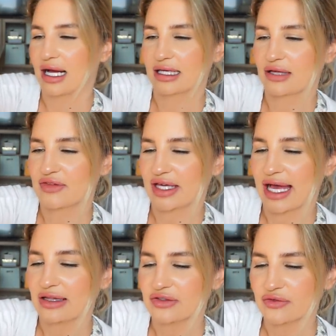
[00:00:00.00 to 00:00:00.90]
I got the
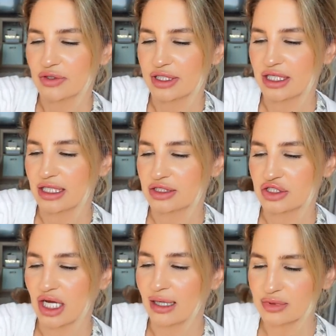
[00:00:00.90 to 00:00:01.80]
California
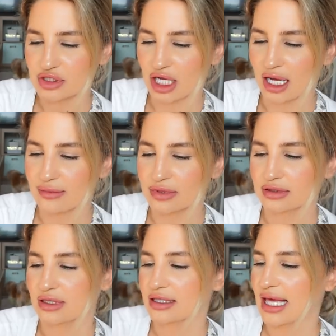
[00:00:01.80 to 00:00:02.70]
Chop
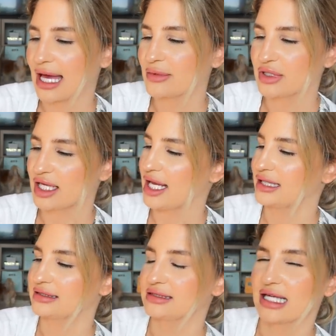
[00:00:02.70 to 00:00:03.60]
Shop
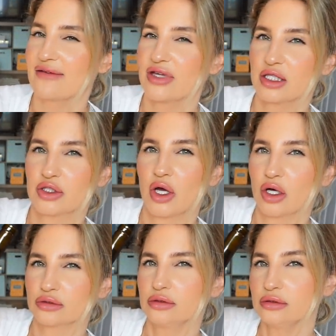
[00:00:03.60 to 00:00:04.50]
Cabernet
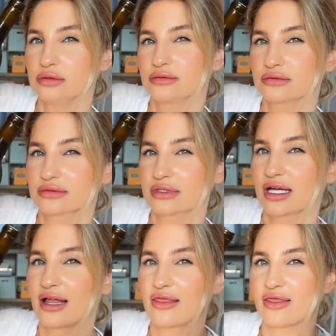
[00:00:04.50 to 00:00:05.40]
Sauvignon.
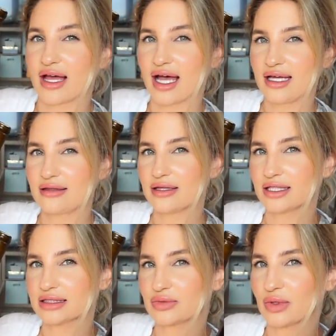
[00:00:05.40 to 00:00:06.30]
Got that and
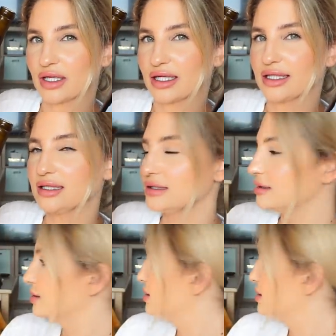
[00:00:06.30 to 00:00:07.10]
this one.